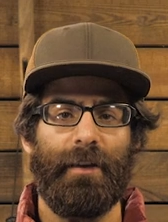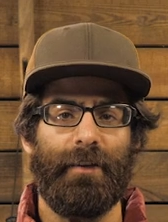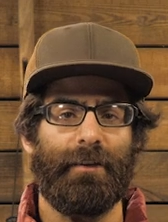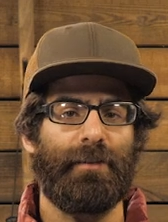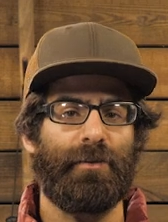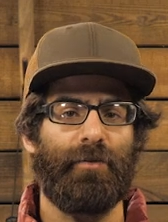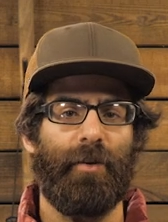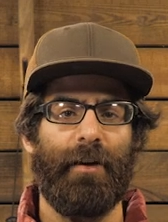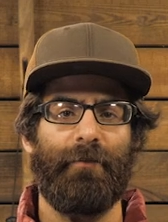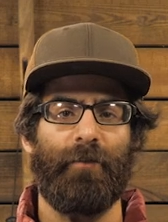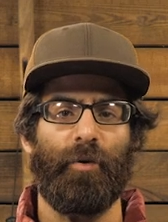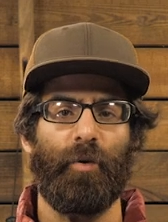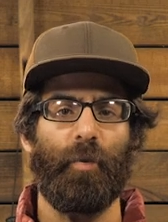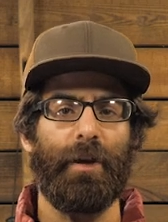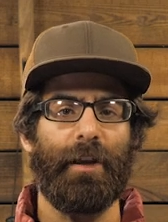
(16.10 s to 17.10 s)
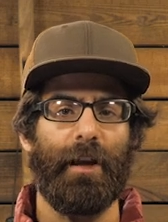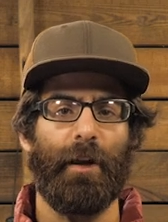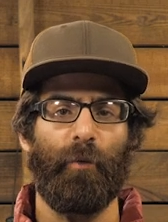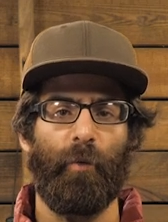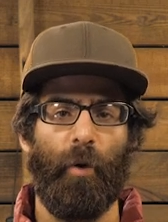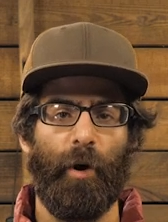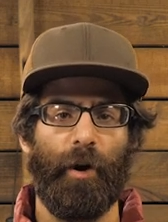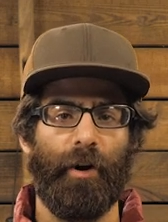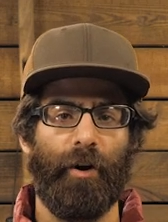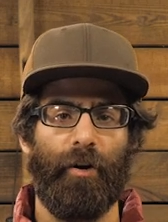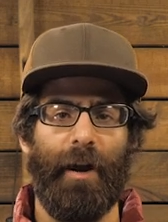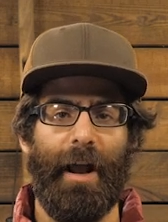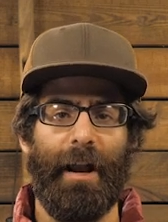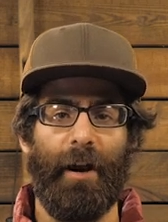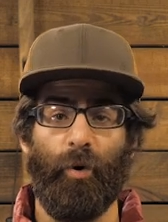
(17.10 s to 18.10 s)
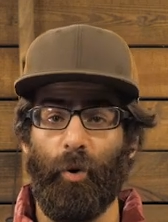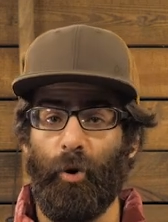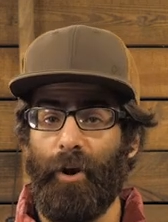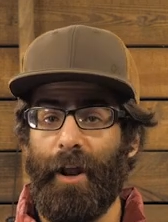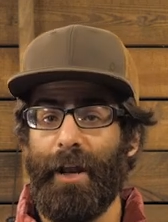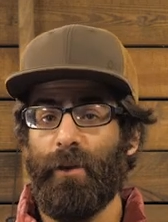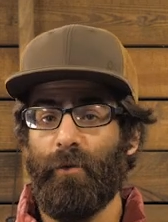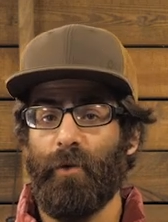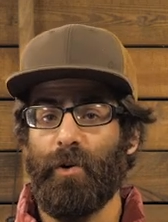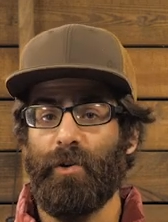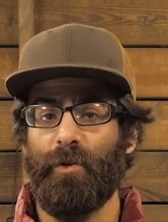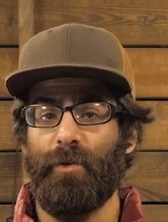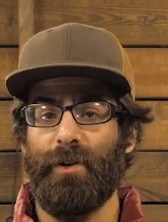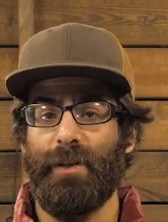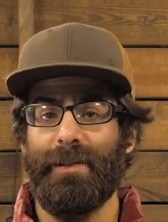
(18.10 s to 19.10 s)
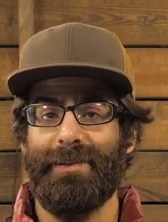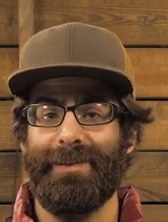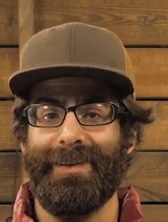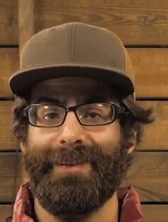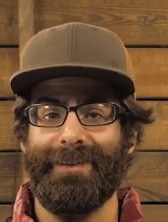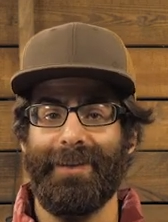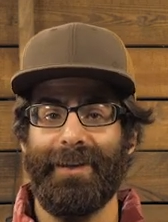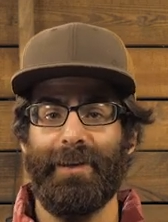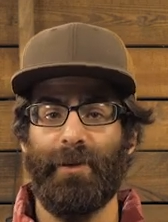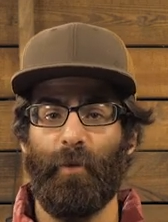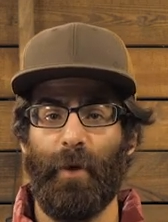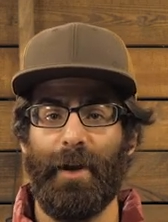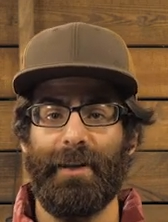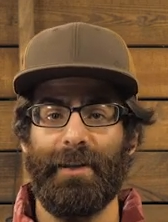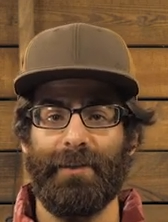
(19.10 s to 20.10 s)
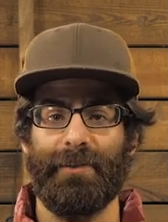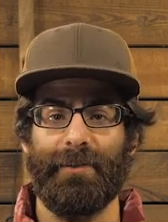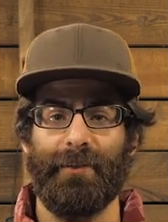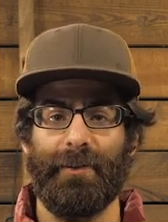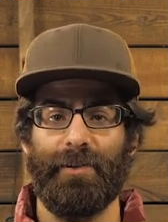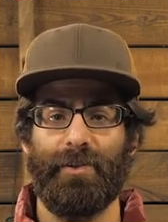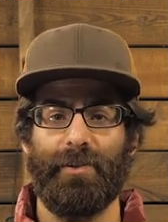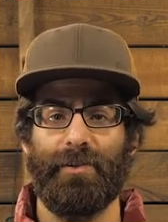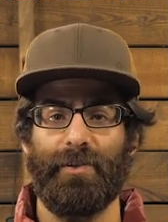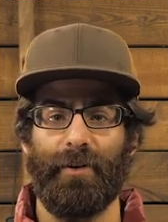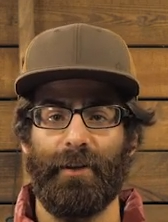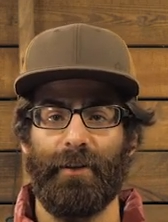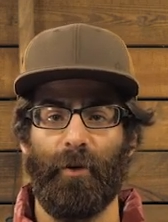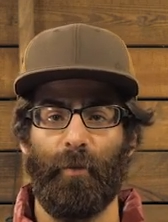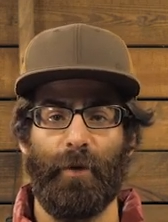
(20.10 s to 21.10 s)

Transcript: This is great for the weekend warrior or anyone who needs lightweight insulation during their